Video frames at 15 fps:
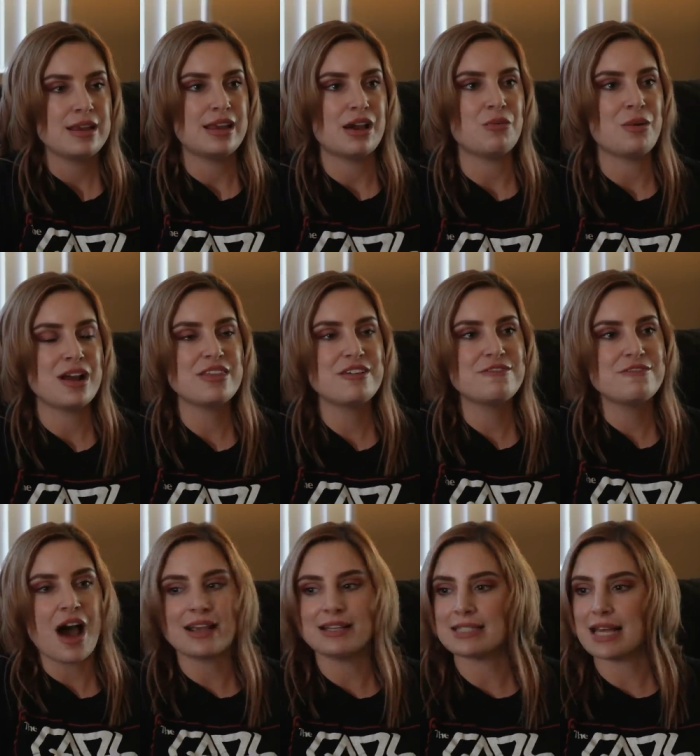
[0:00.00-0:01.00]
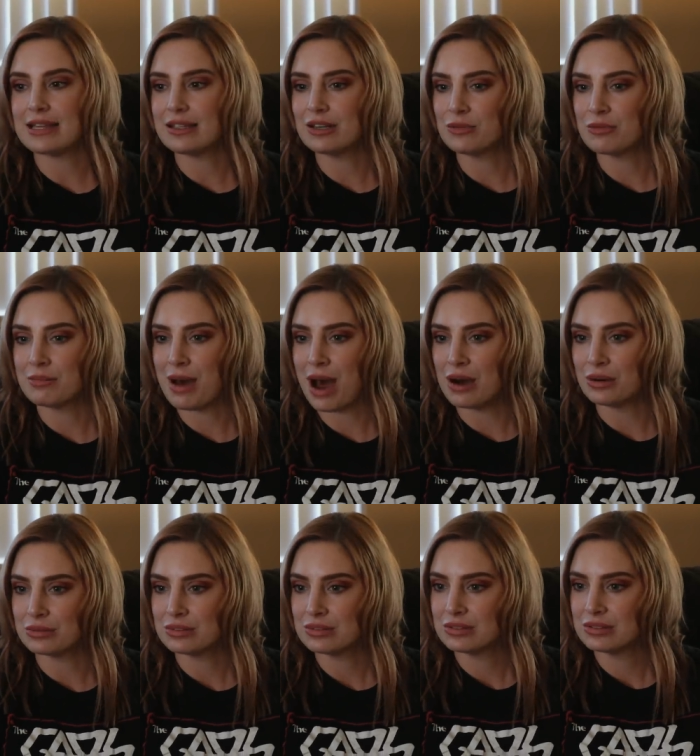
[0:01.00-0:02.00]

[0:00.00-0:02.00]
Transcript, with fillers: Now, where the fuck is that little remote?